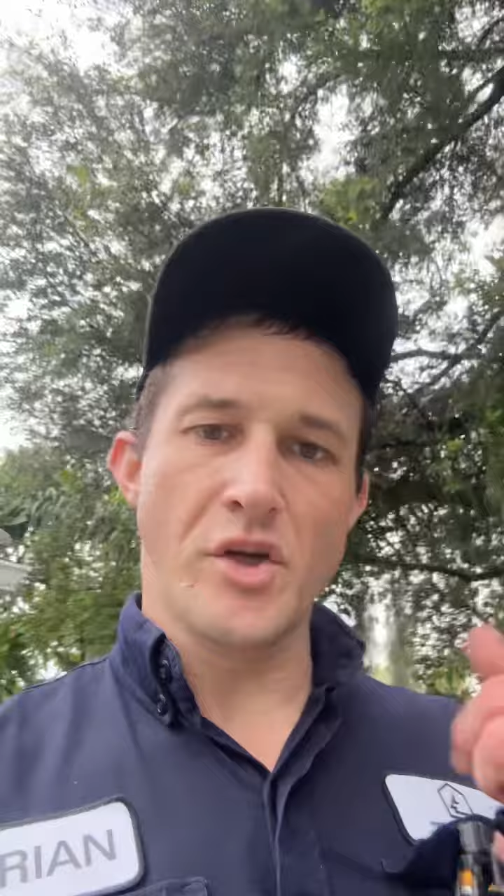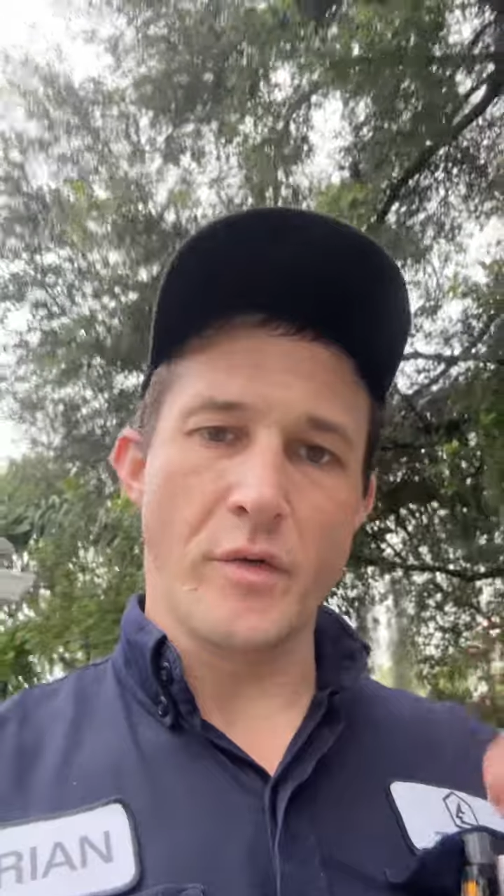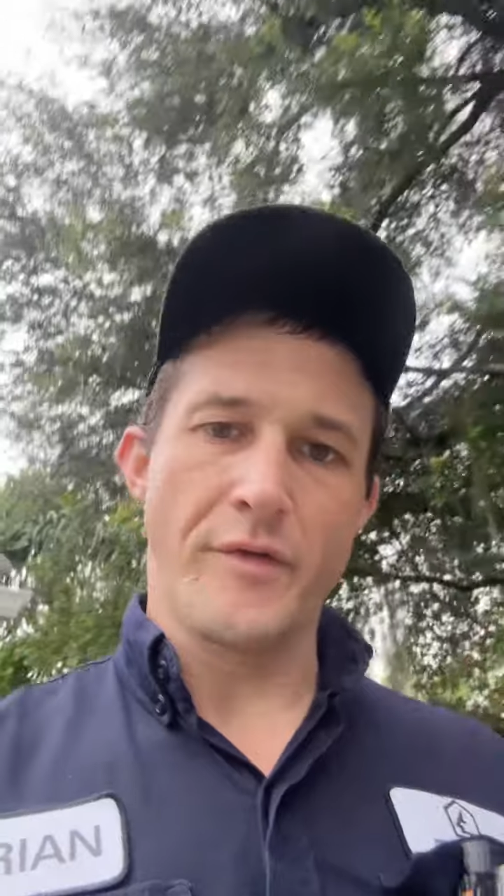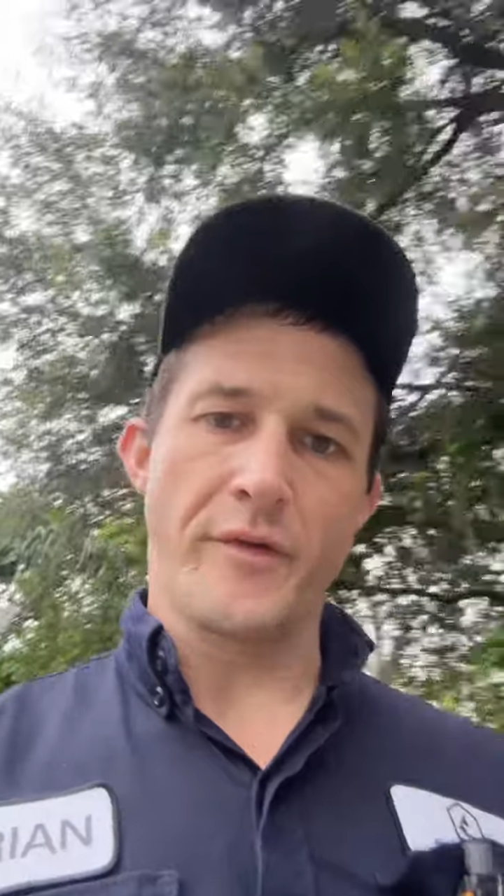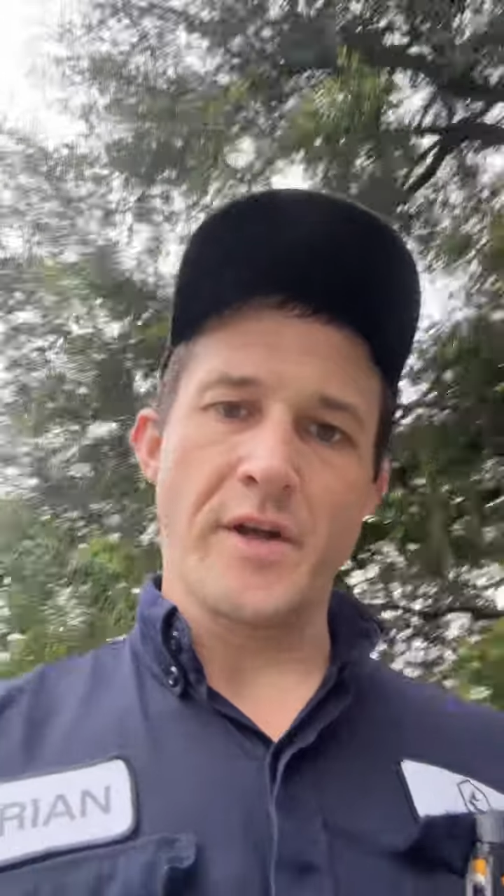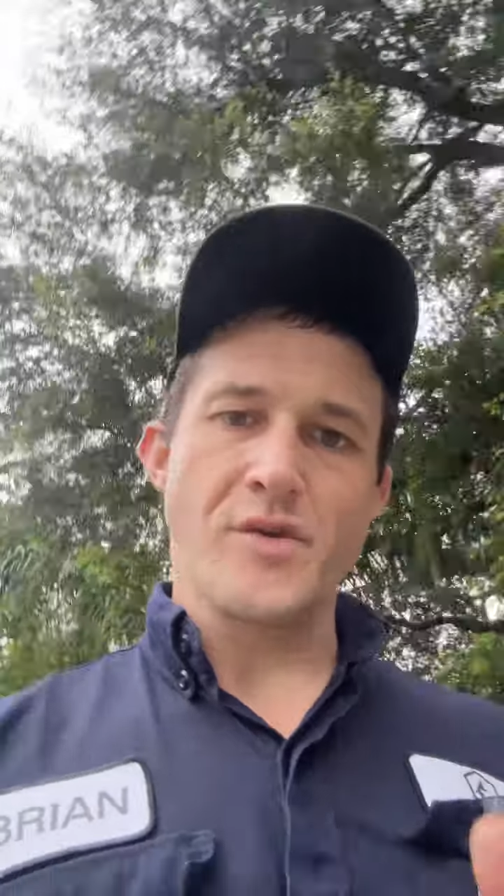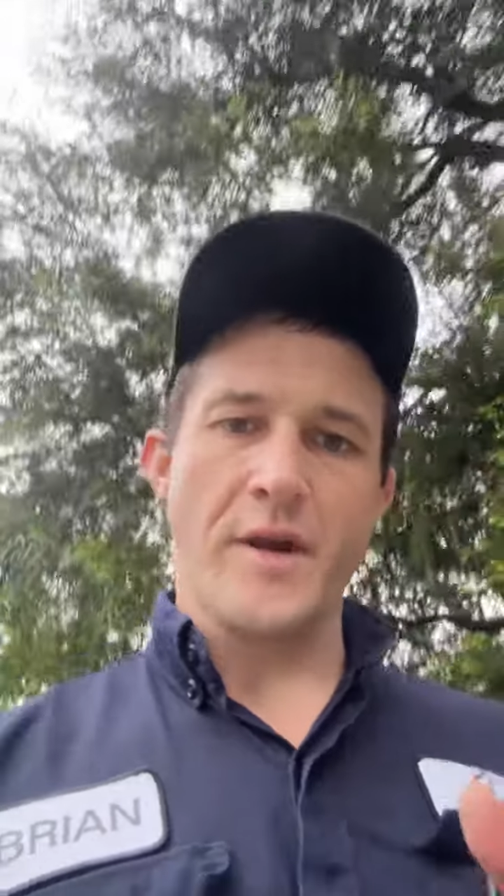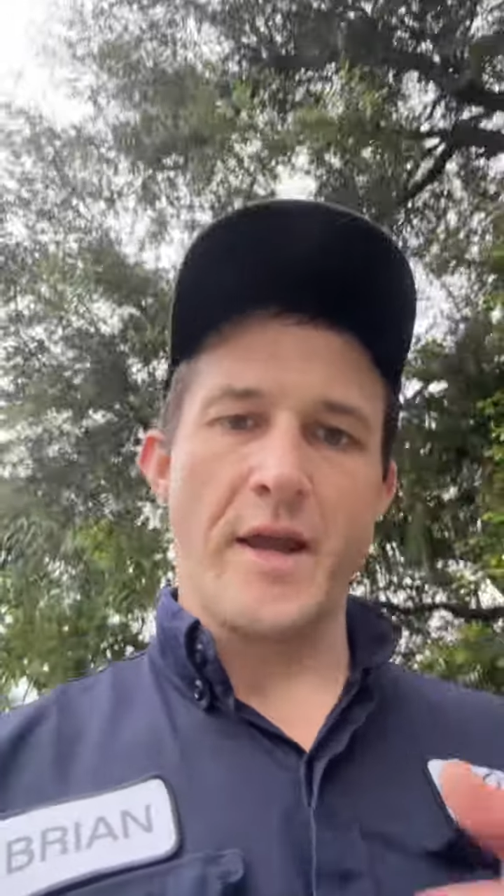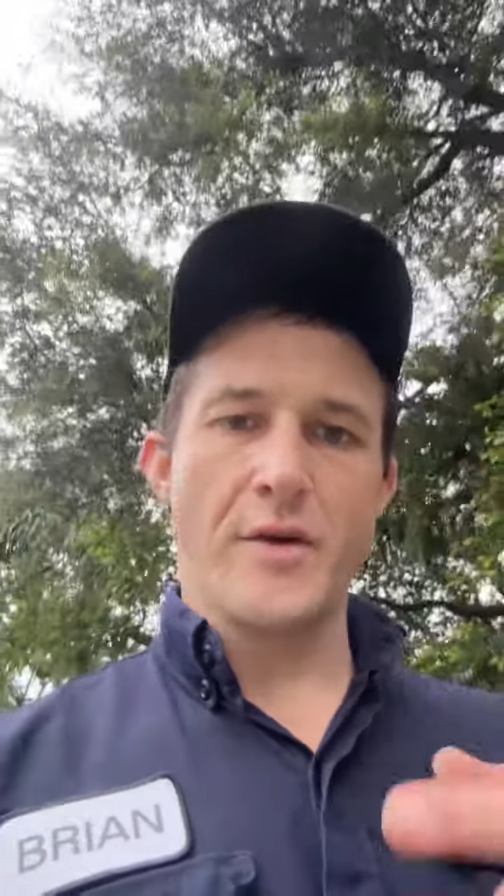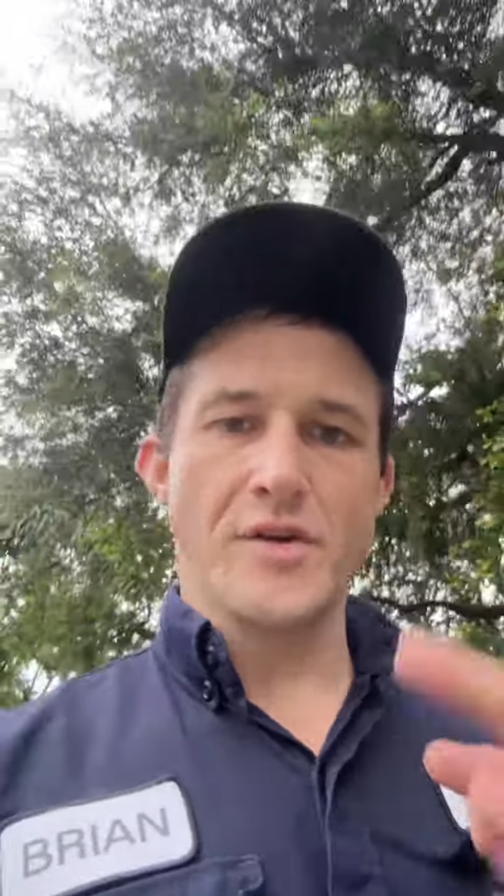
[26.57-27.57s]
your
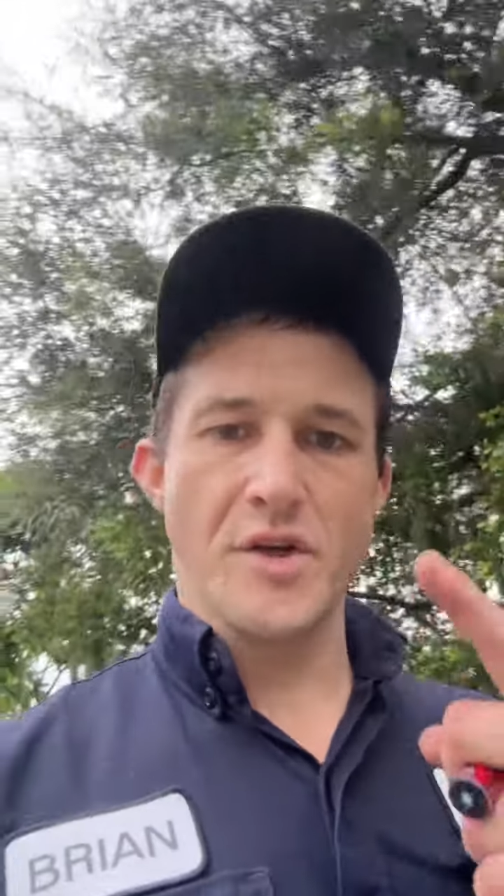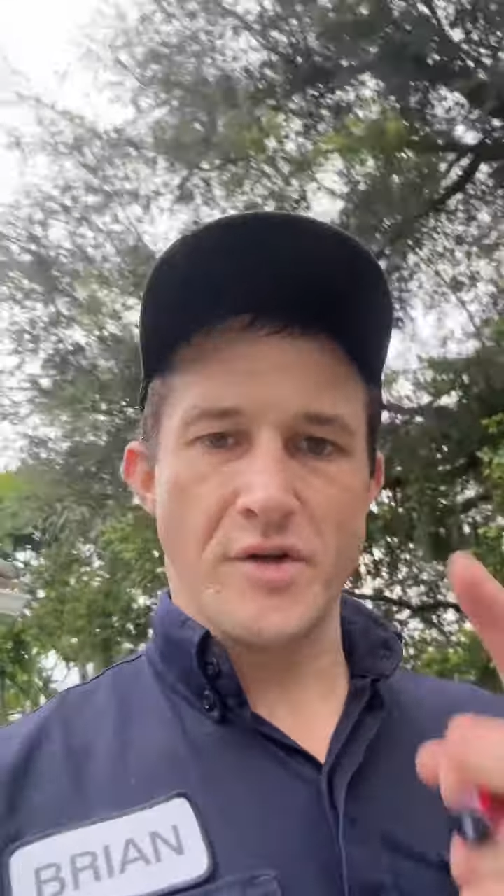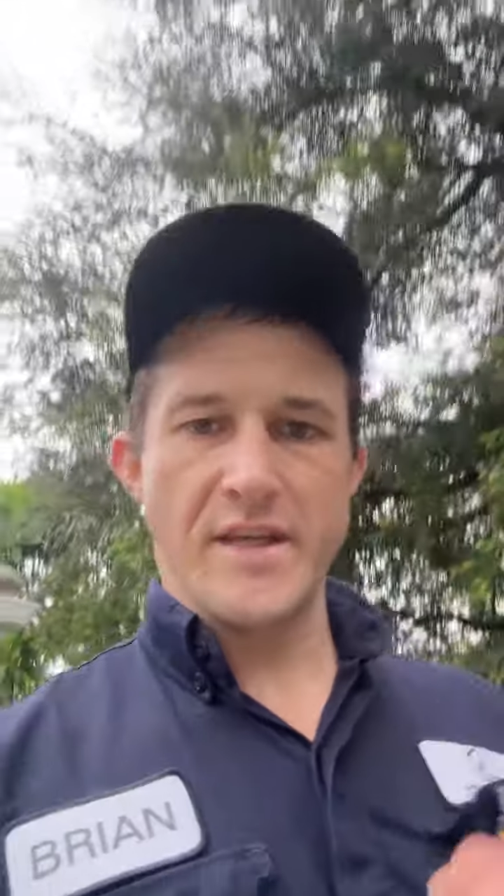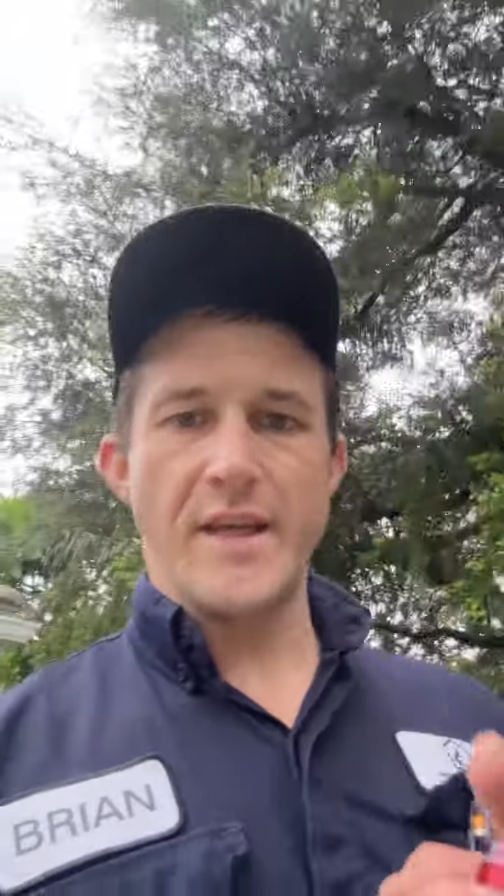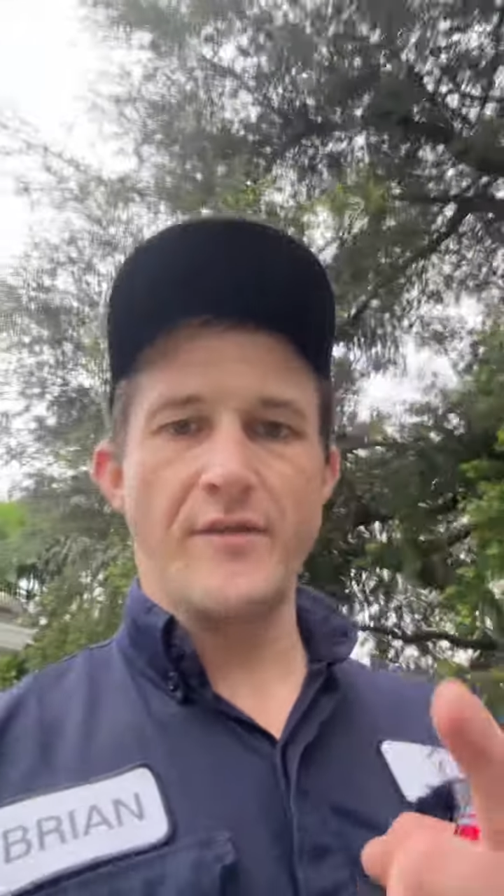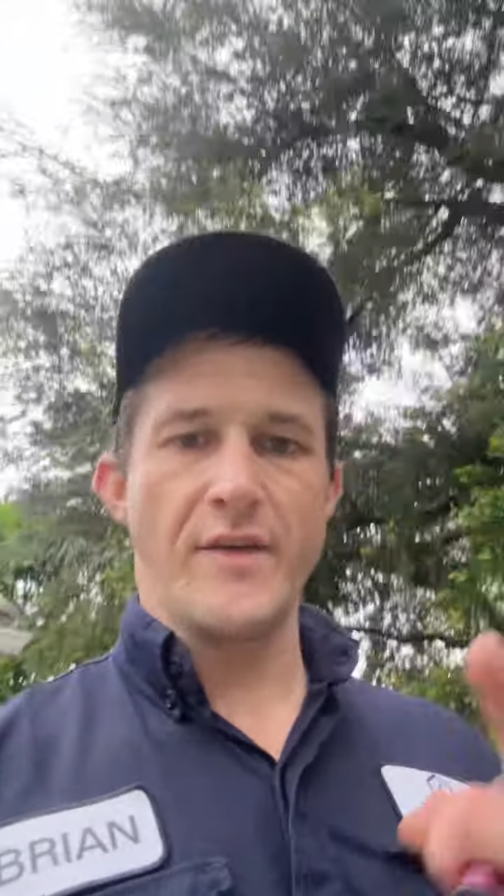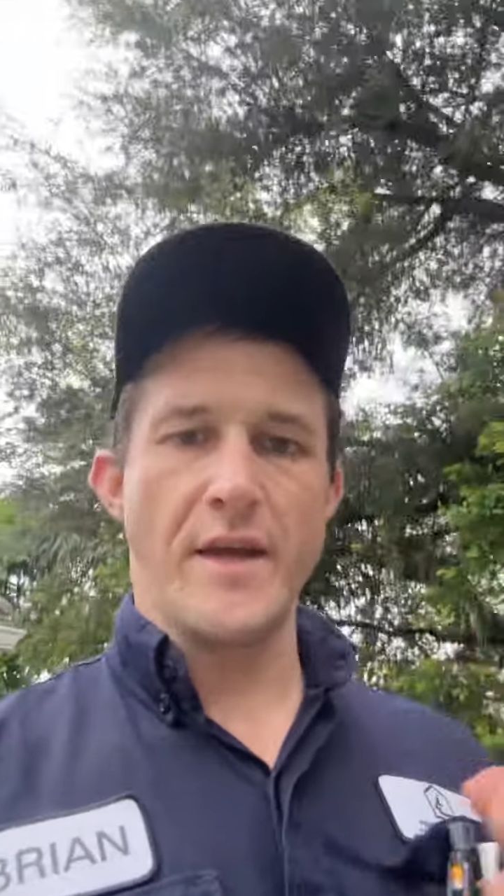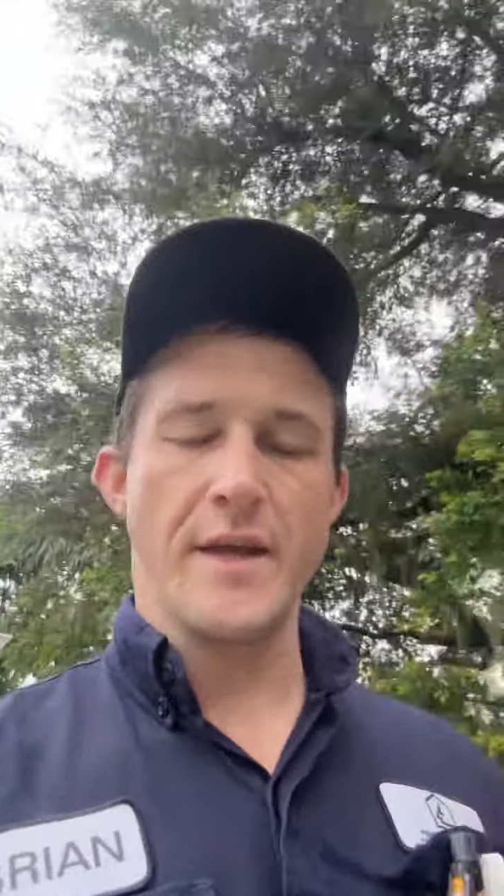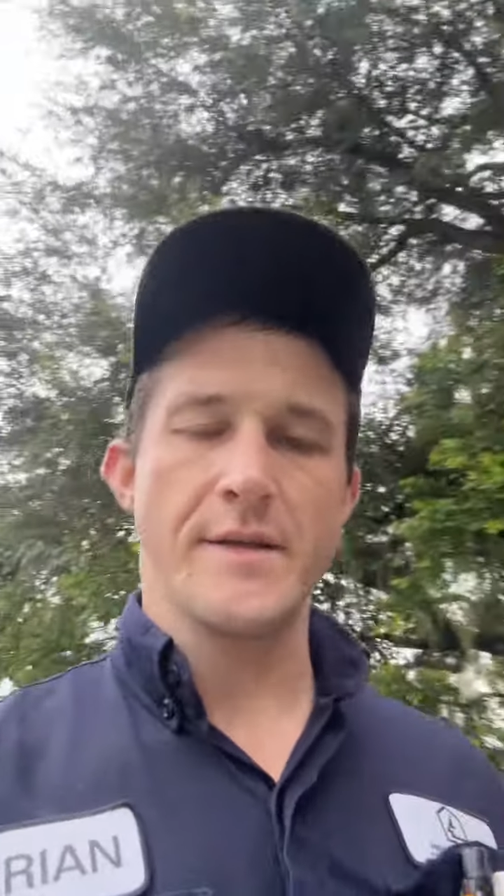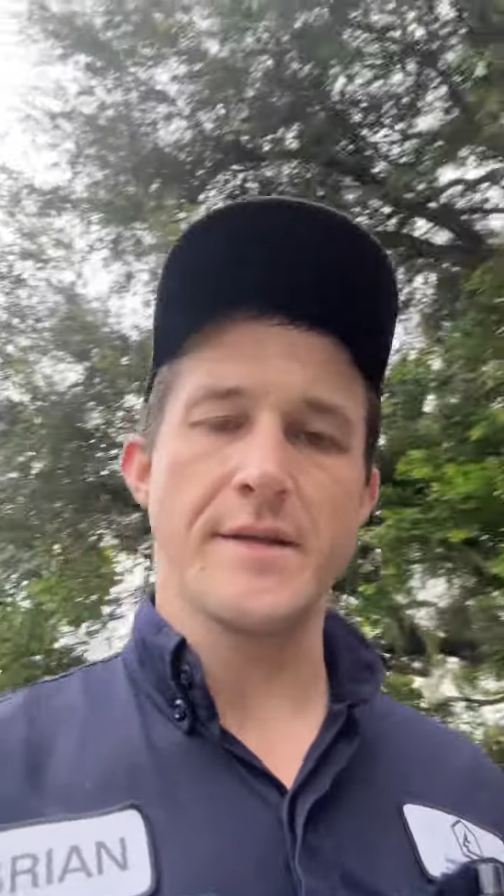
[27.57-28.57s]
refrigerators, your
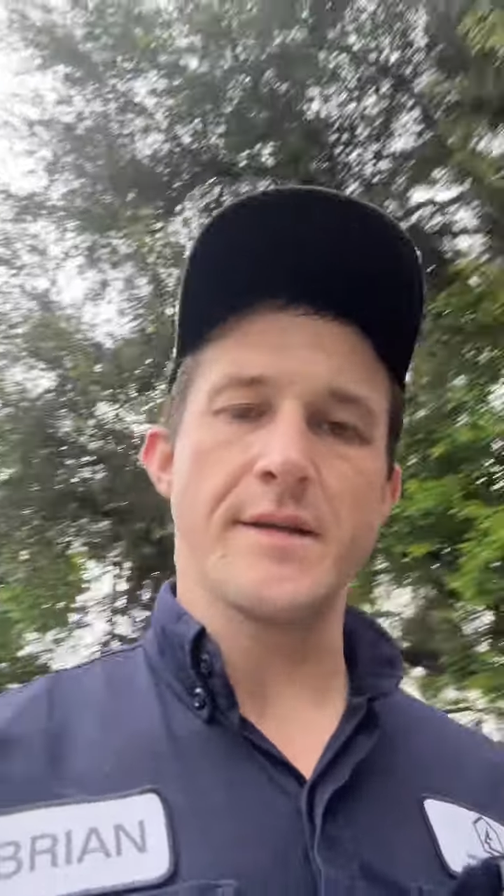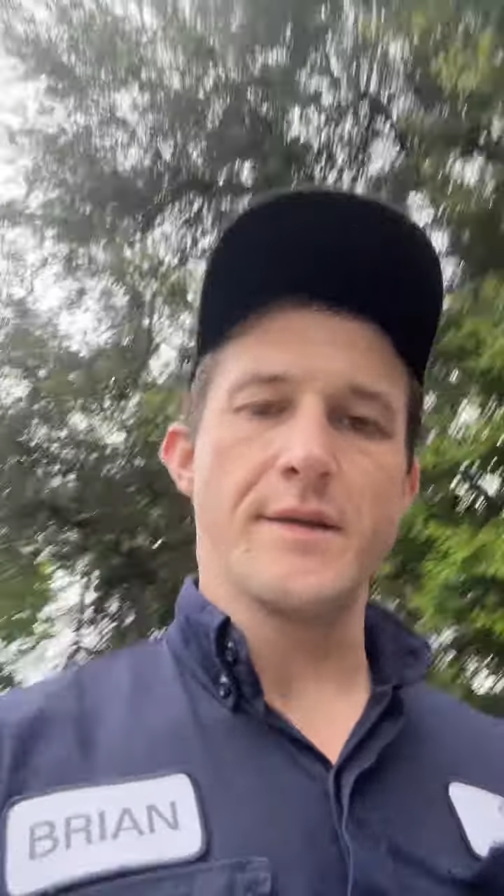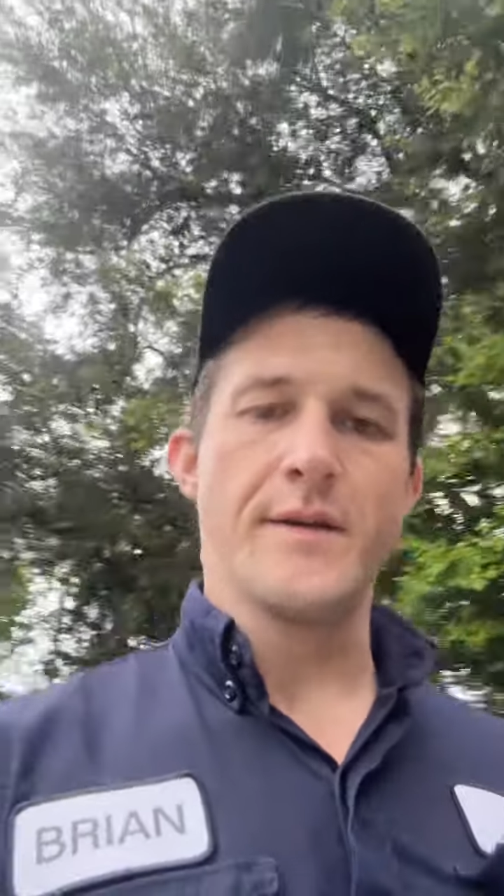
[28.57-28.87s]
TVs.